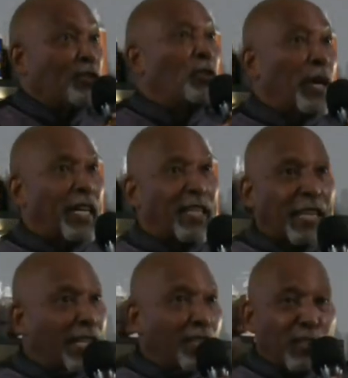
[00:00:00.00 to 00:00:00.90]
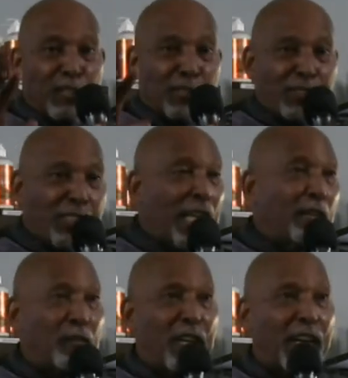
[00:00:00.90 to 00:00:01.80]
great. Nice little Santa
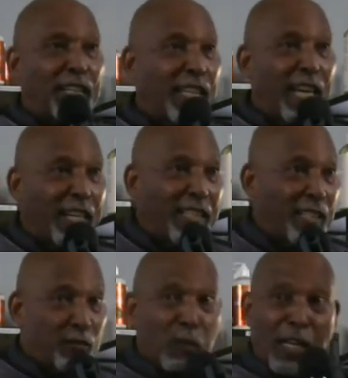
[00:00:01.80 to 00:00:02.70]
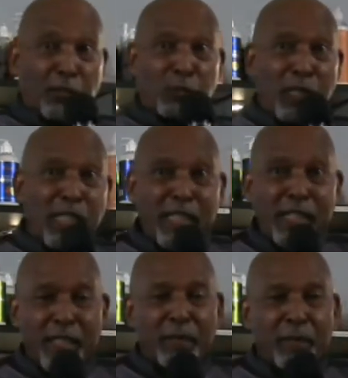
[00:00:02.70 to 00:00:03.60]
Fe Hyundai. Rides really
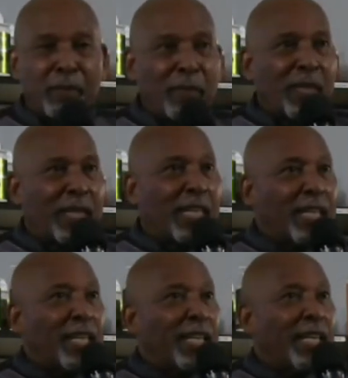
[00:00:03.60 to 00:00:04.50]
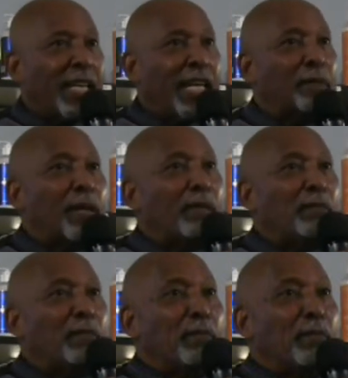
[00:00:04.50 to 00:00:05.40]
good. And paint
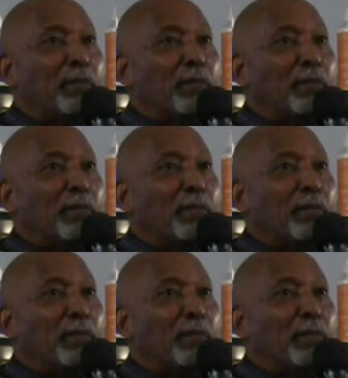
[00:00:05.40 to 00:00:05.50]
my gray